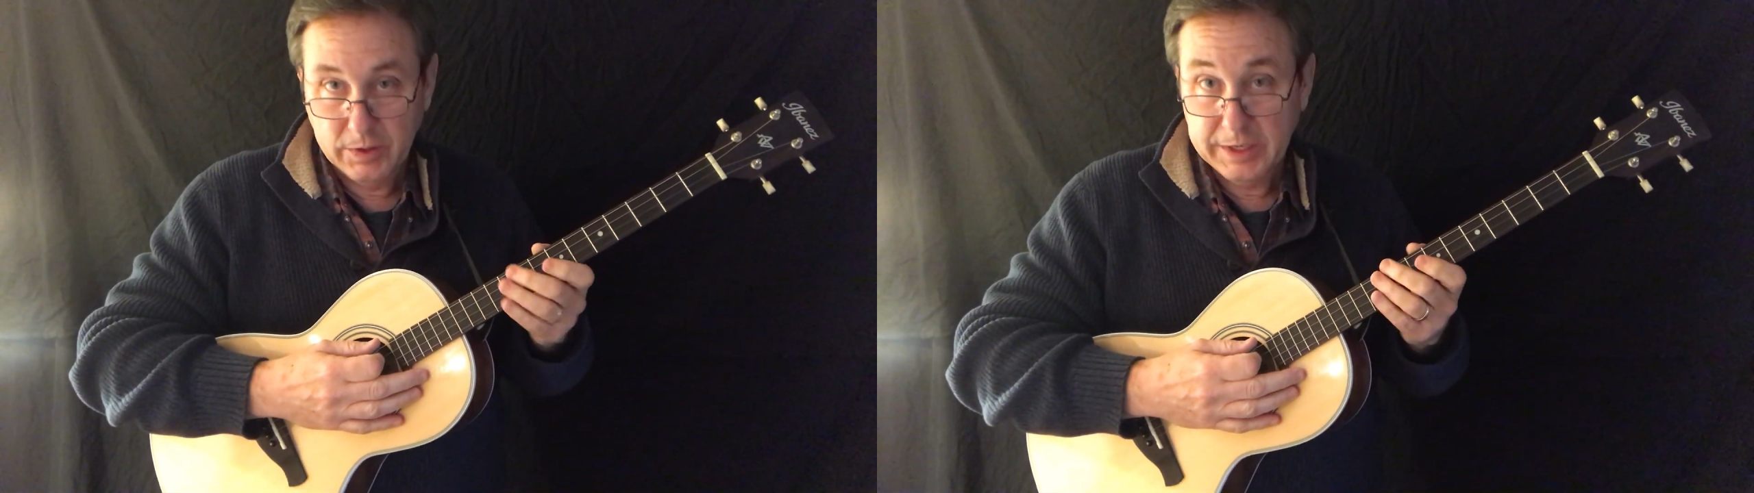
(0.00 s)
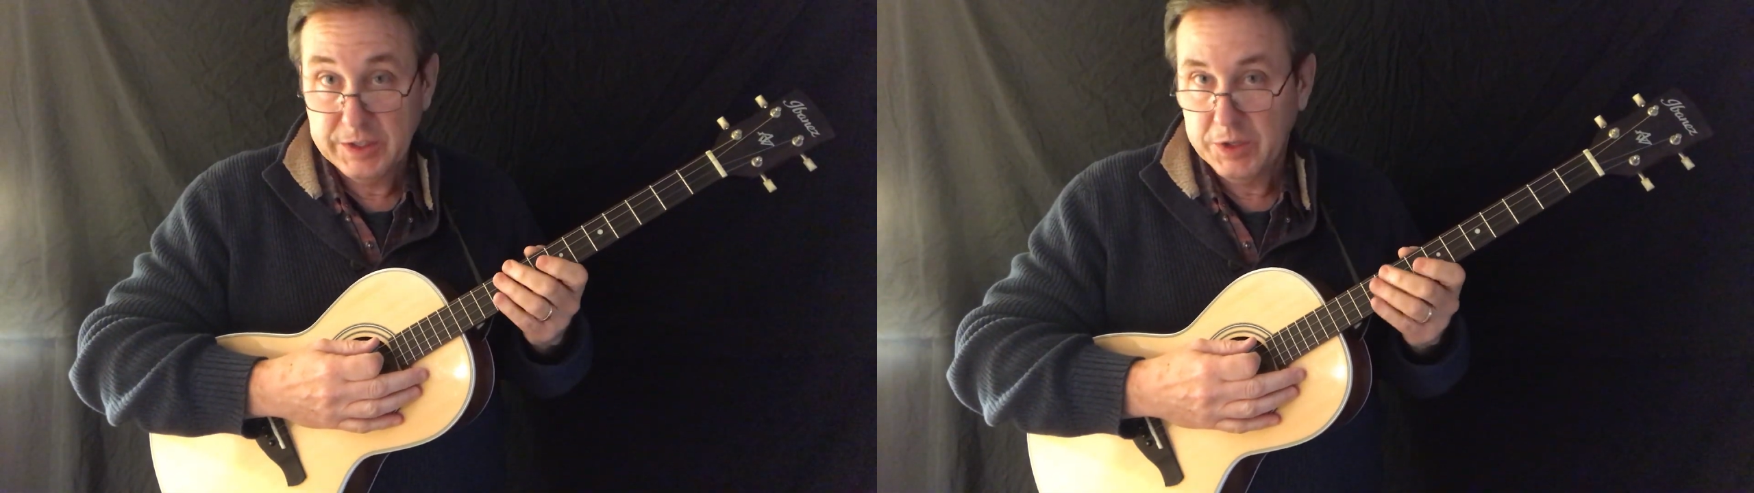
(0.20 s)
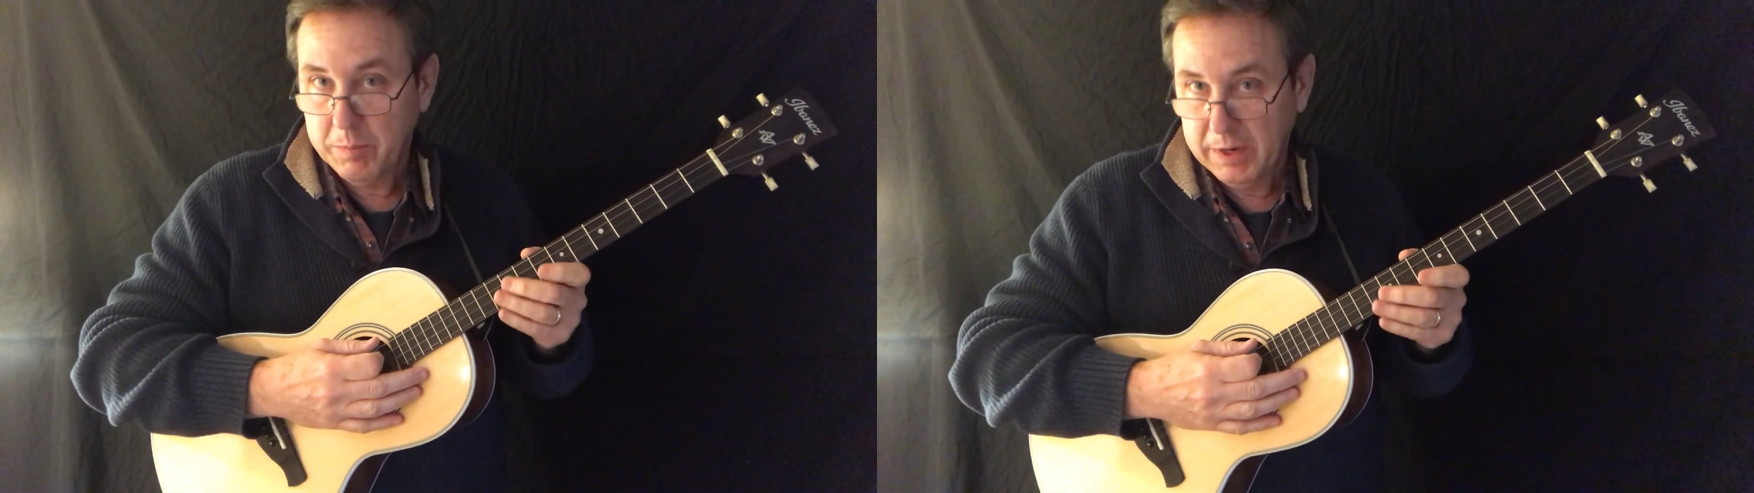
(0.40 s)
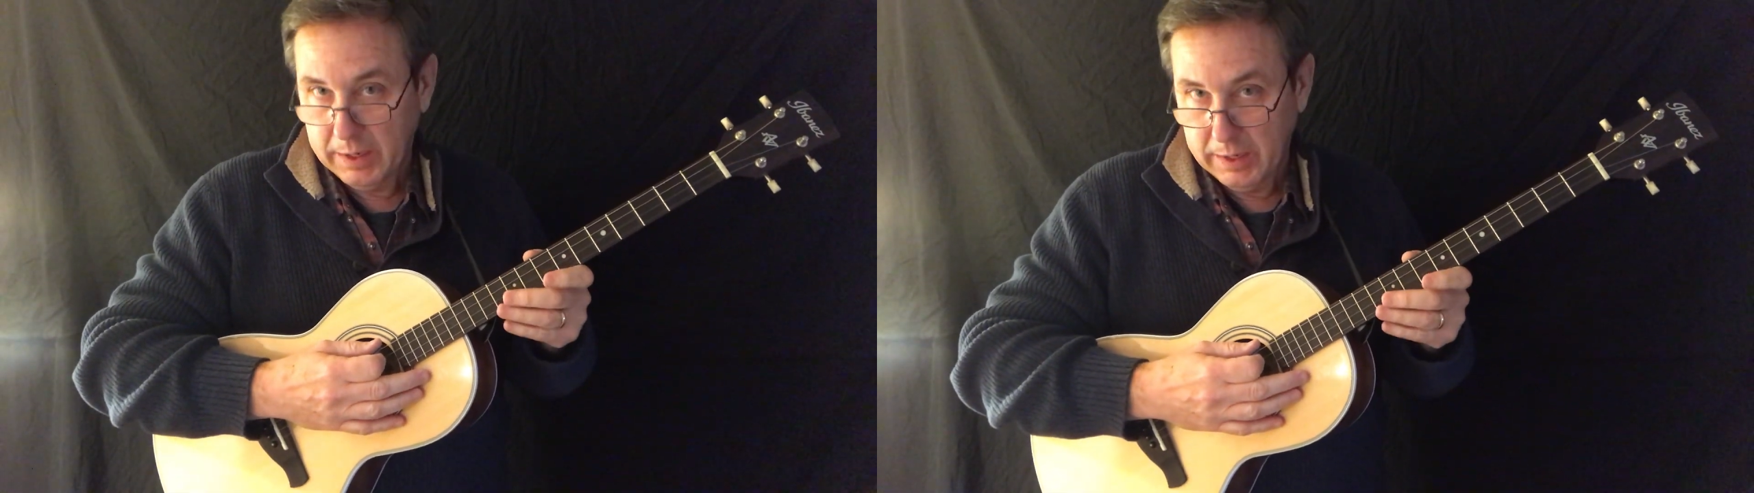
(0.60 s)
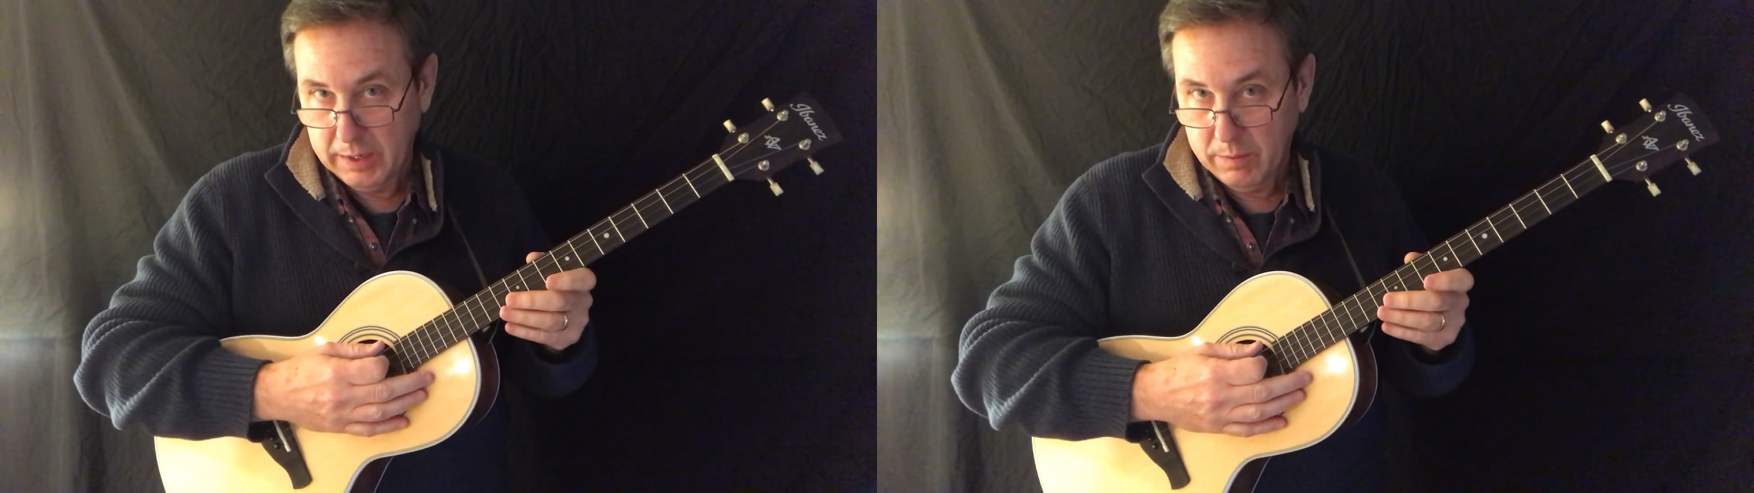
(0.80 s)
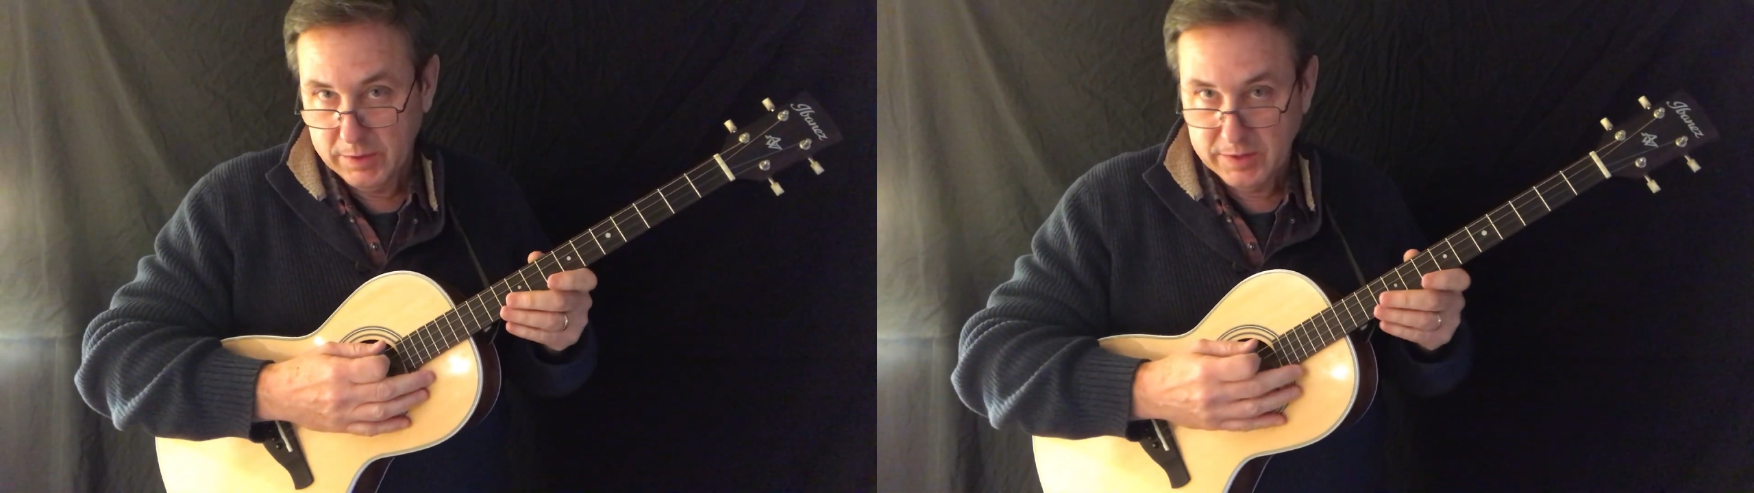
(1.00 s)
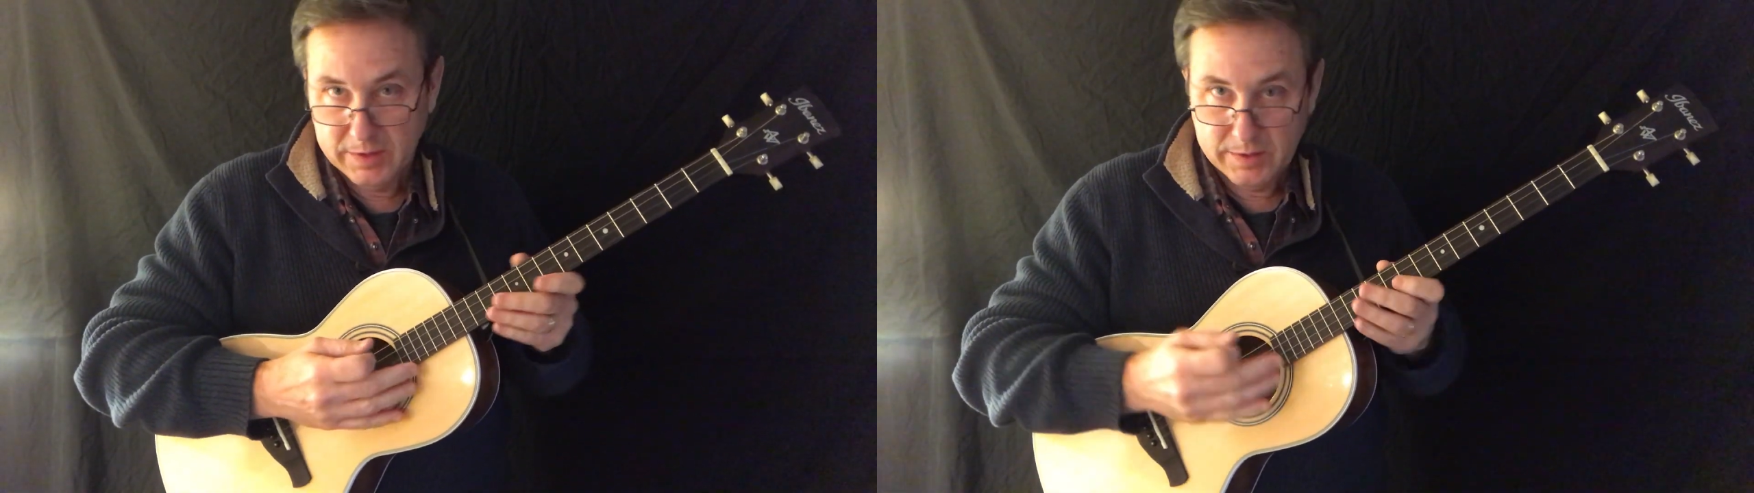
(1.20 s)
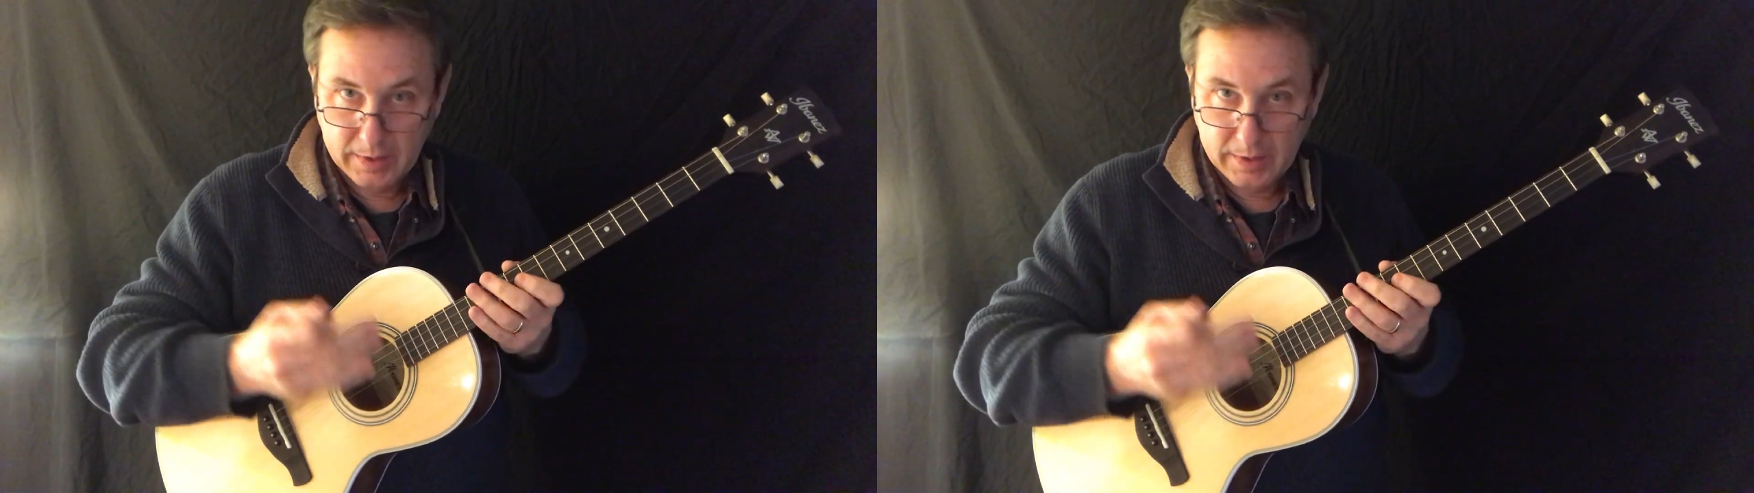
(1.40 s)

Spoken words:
DGBE, which is